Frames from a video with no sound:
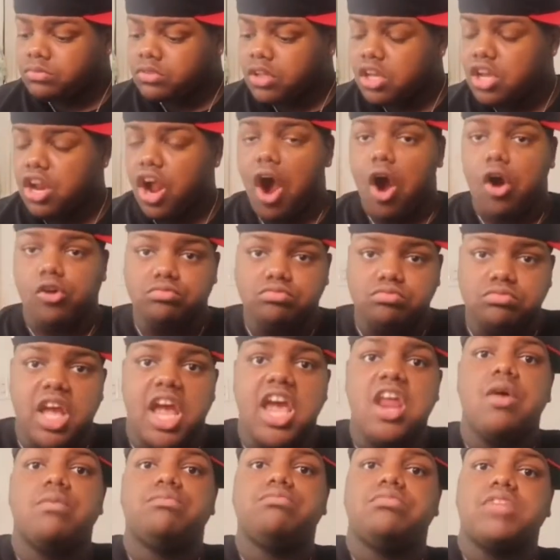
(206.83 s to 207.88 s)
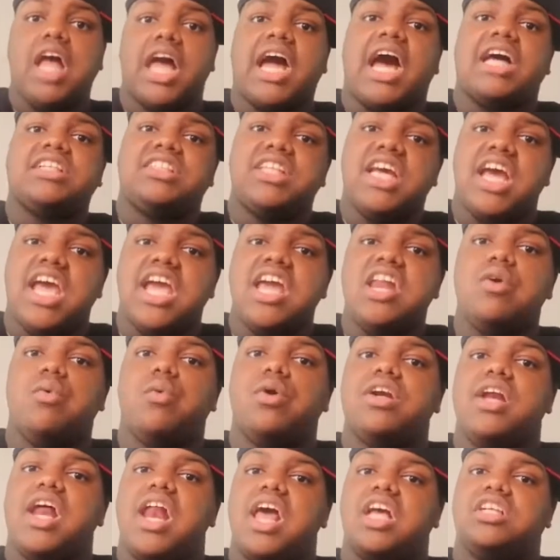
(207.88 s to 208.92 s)
You know, he the
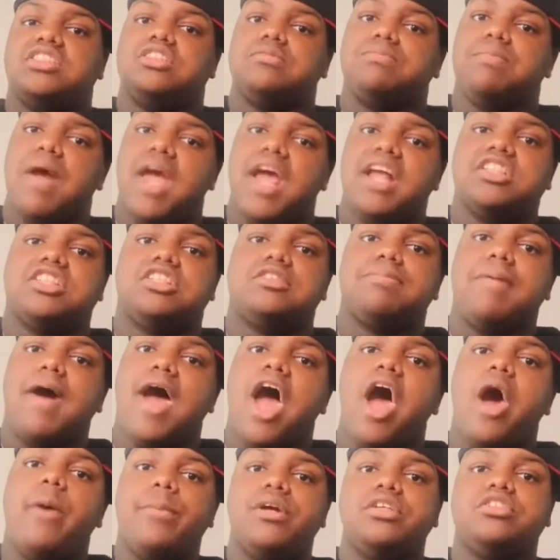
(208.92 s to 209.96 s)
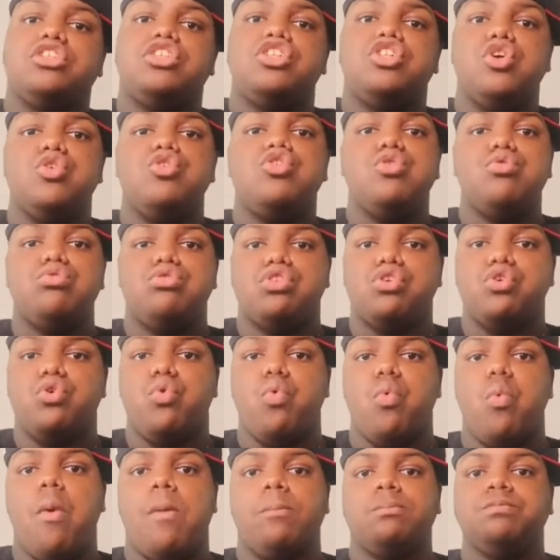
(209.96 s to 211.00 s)
one that inspired me to do
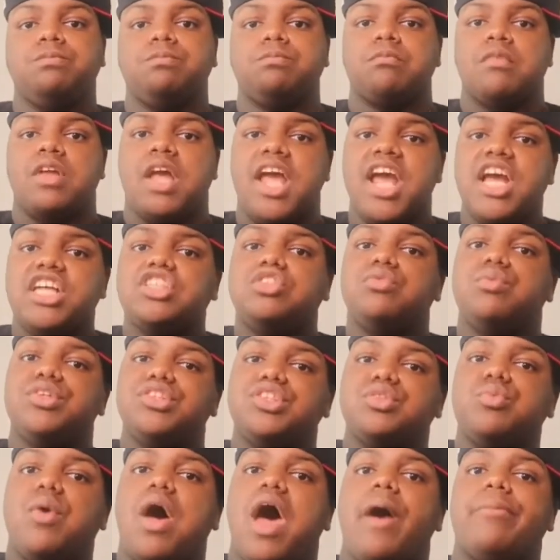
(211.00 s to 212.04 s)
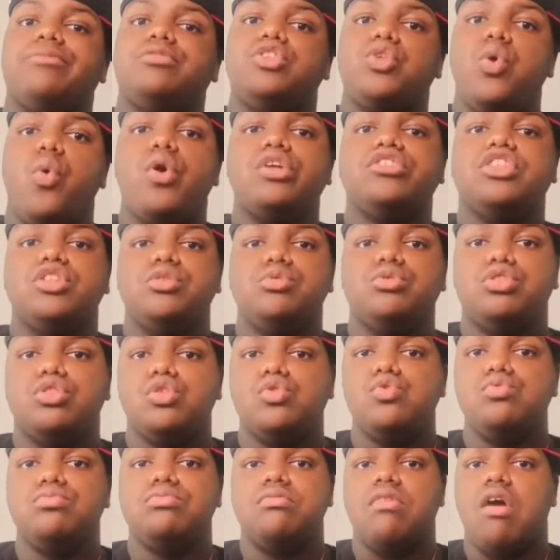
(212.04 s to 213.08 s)
YouTube. He's the reason why I'm doing
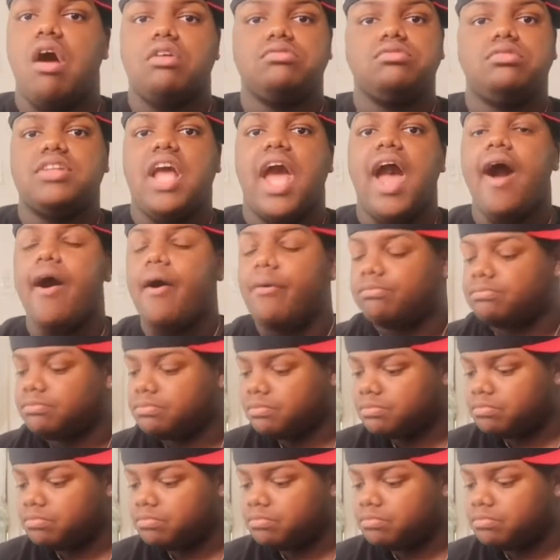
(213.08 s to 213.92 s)
YouTube now.